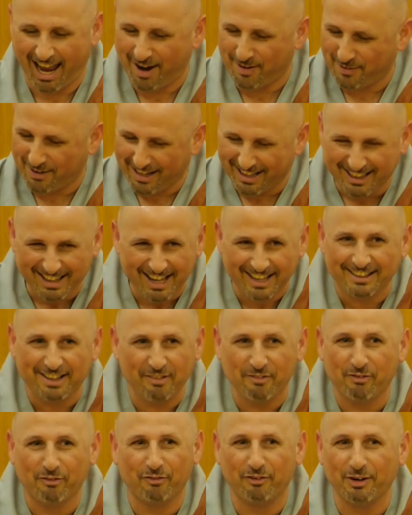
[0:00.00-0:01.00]
I will let
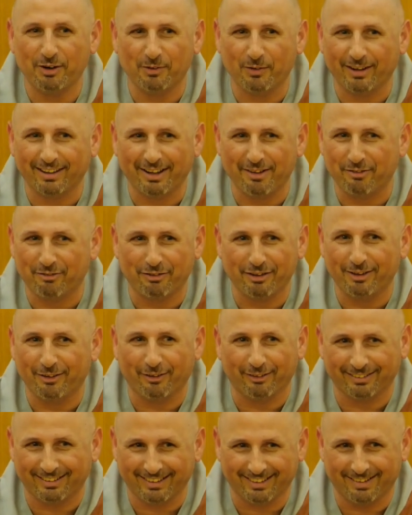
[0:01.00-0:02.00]
them feel what I feel
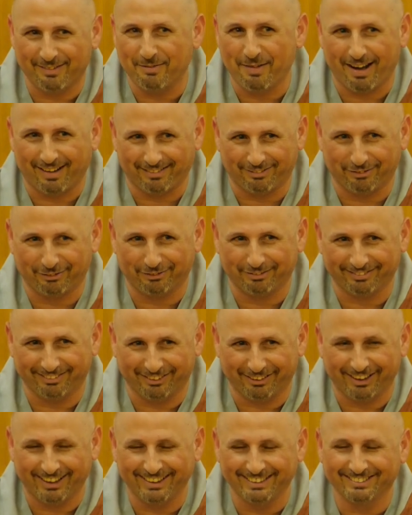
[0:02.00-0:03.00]
all the month.
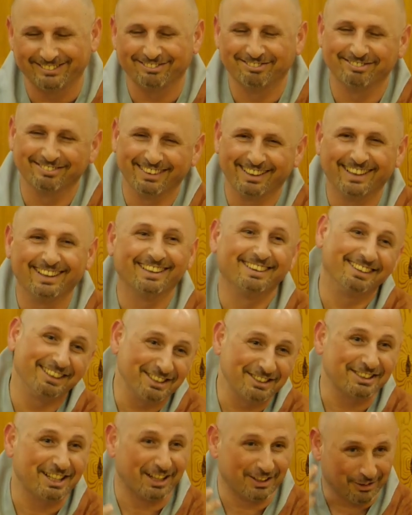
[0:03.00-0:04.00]
Okay?
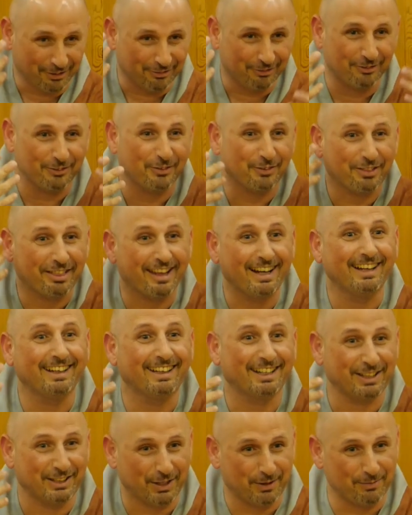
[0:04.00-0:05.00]
this kind of
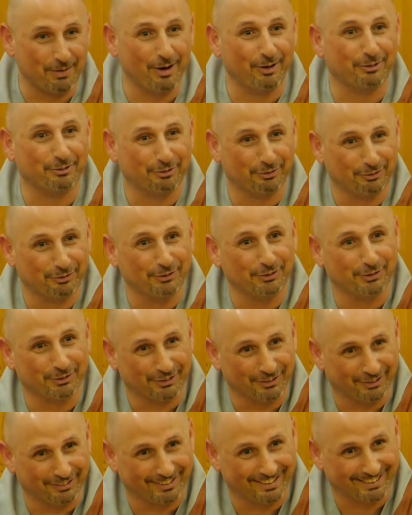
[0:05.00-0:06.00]
thinking about
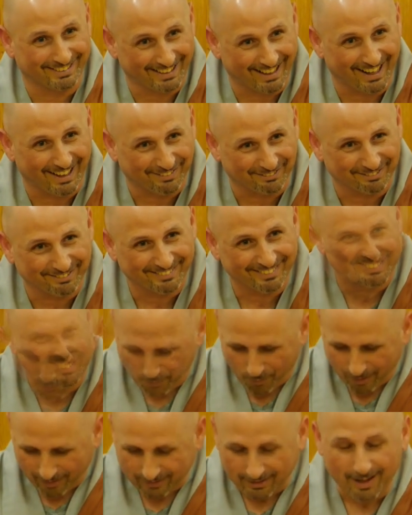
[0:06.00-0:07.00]
food all the time.
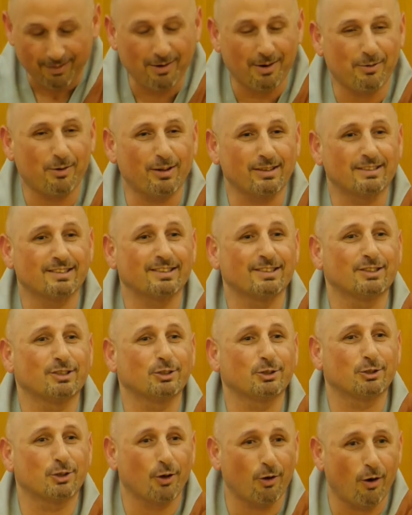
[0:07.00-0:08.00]
One time I was
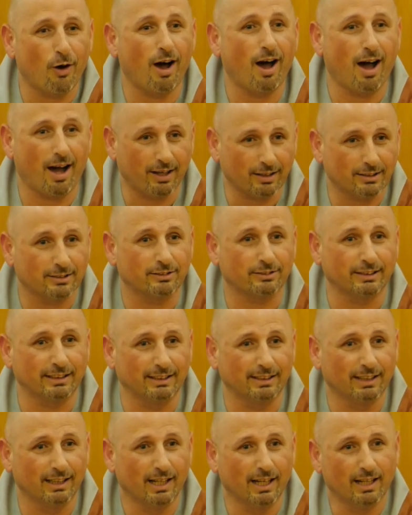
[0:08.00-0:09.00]
so
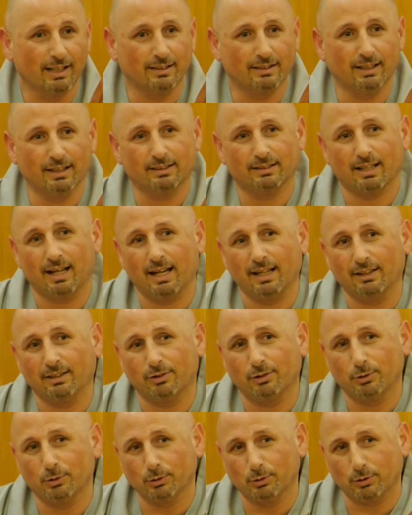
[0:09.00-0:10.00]
hungry that I
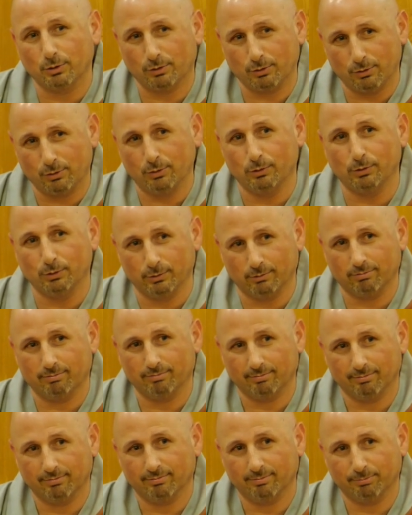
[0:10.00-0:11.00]
took two
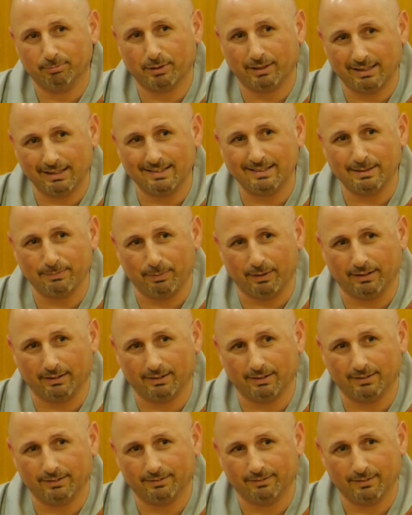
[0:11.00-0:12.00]

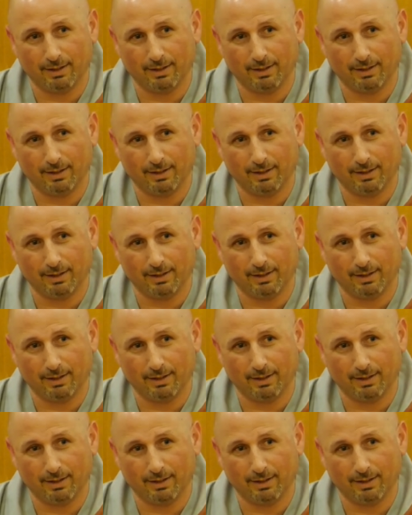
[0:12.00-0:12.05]
participants.